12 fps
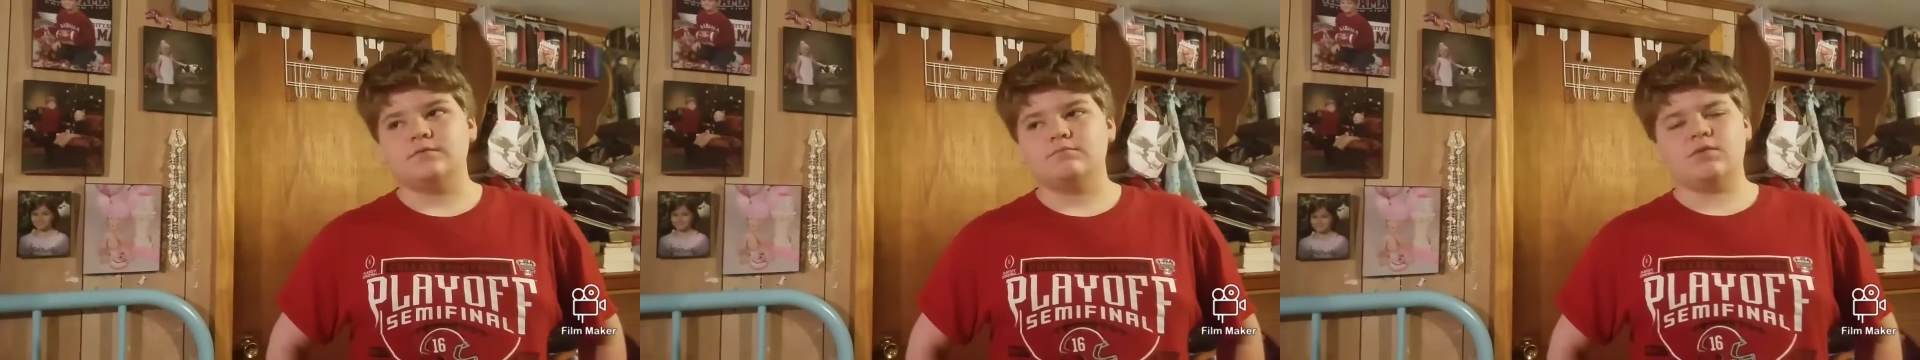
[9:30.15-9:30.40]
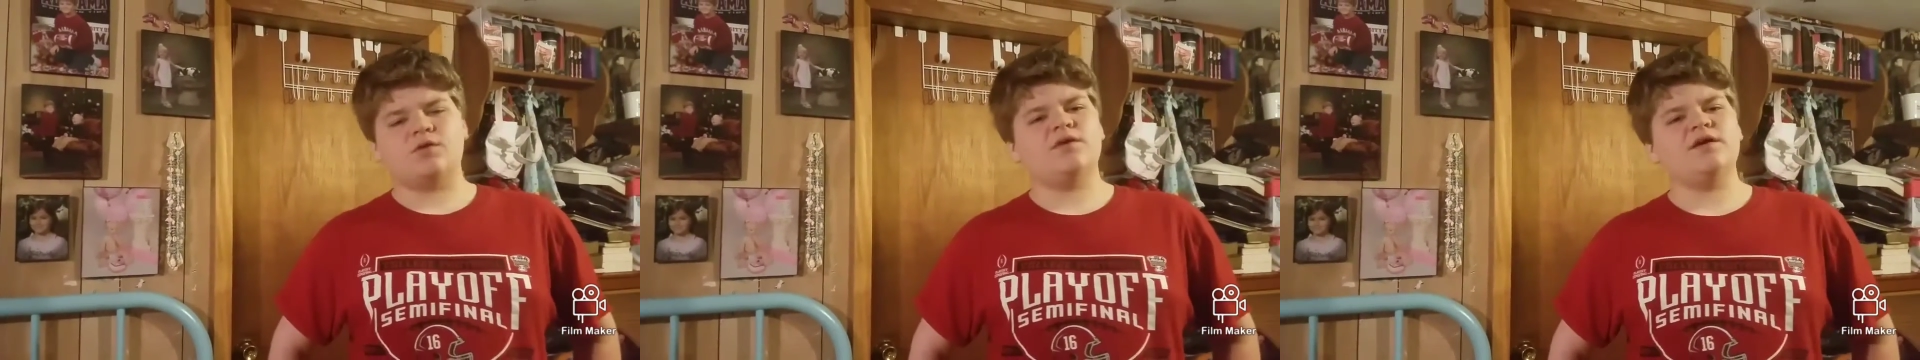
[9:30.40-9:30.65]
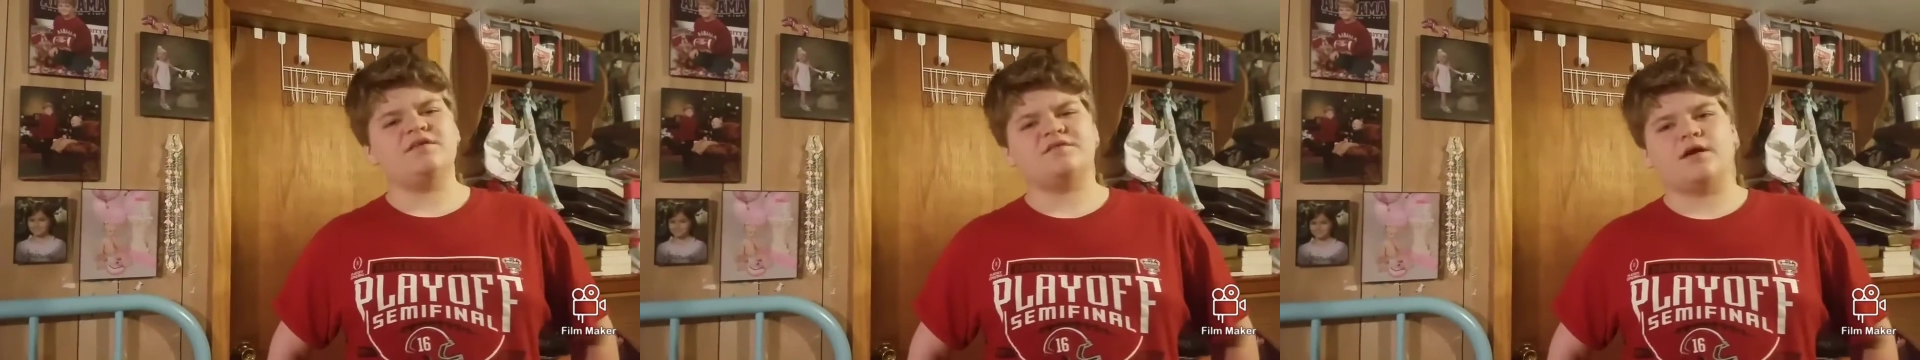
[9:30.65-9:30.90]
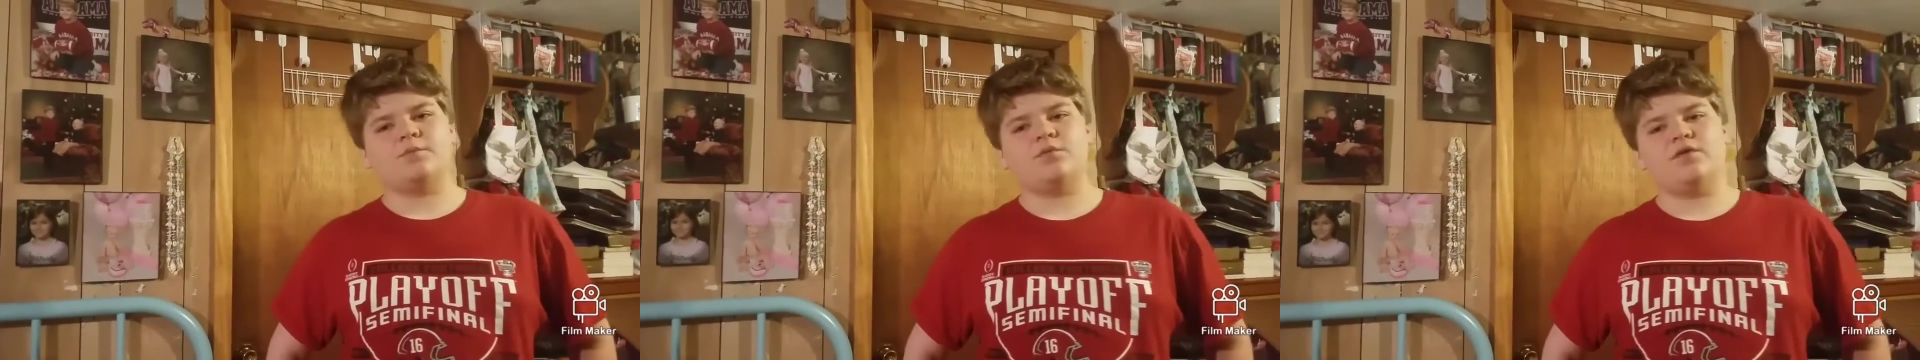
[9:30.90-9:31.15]
Bo Nix,
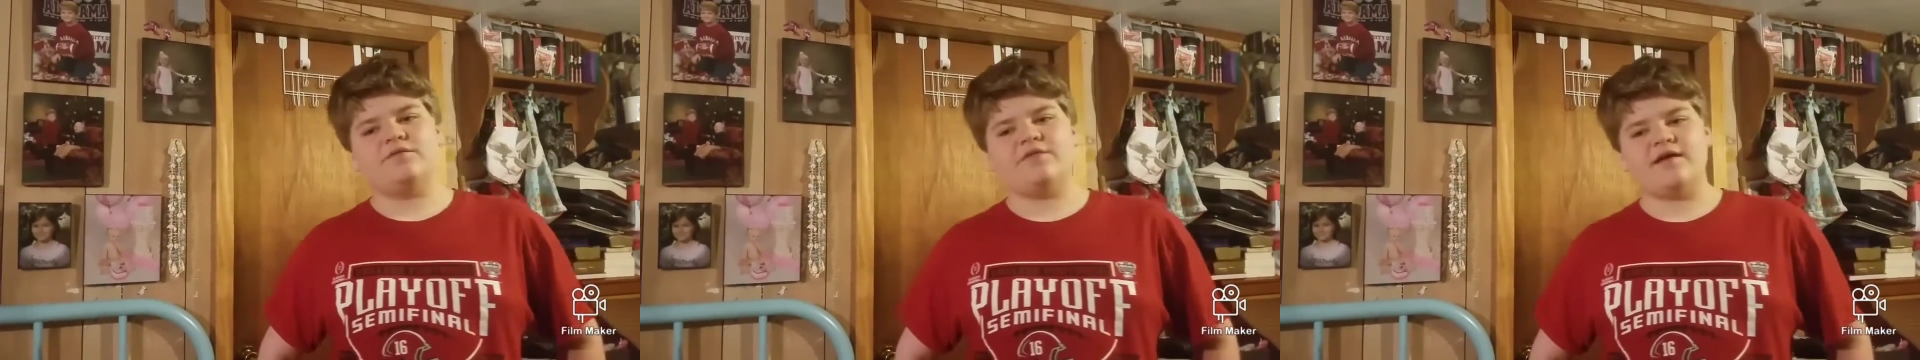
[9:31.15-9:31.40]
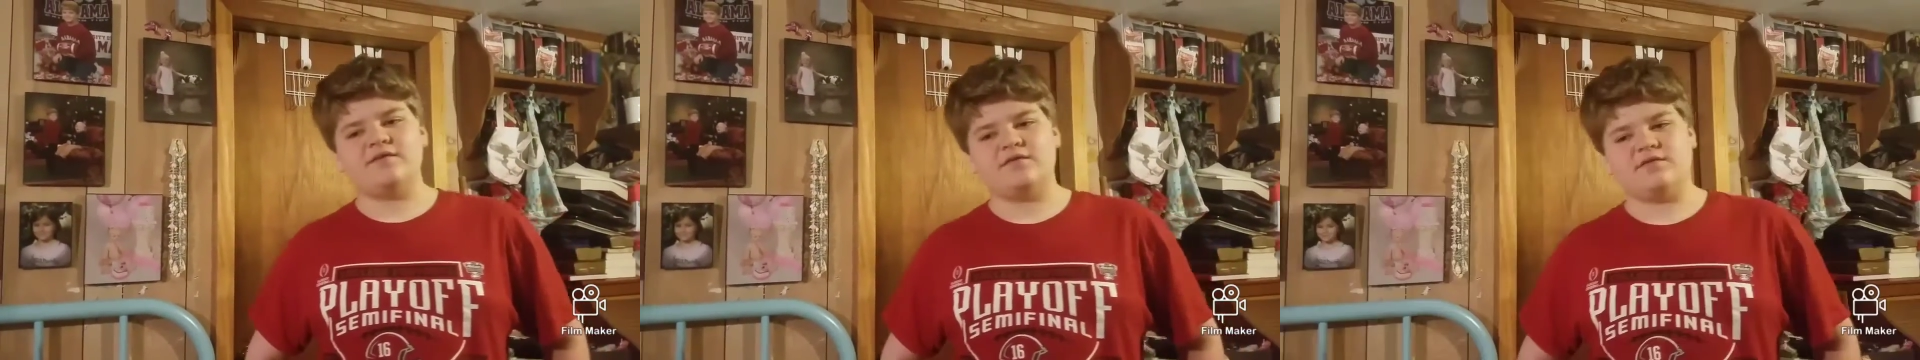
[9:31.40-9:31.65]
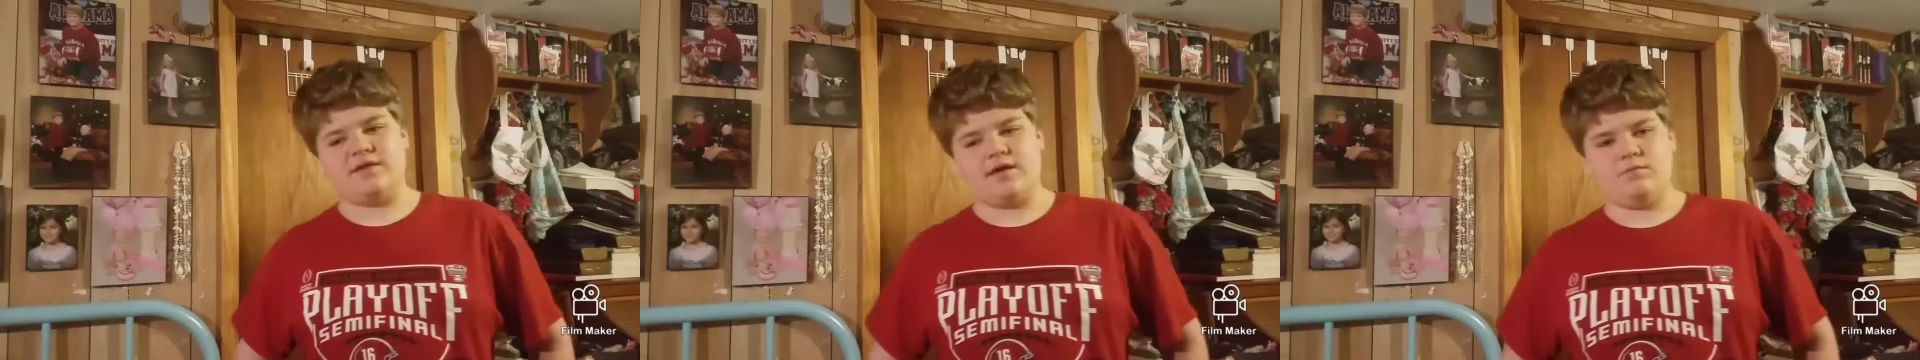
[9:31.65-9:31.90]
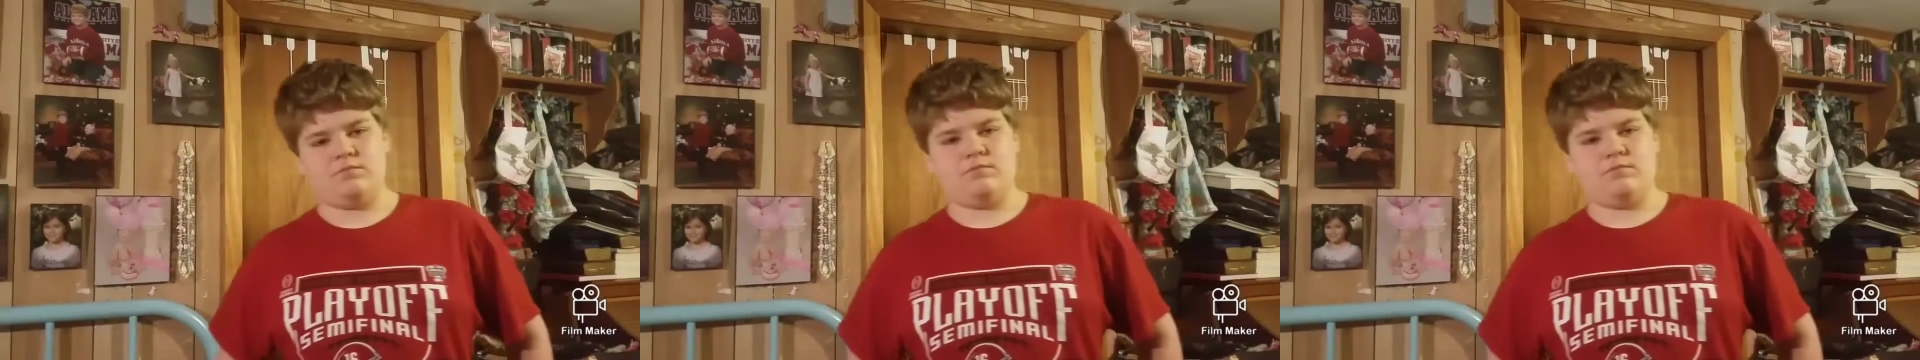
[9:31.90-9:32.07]
I believe that's his name.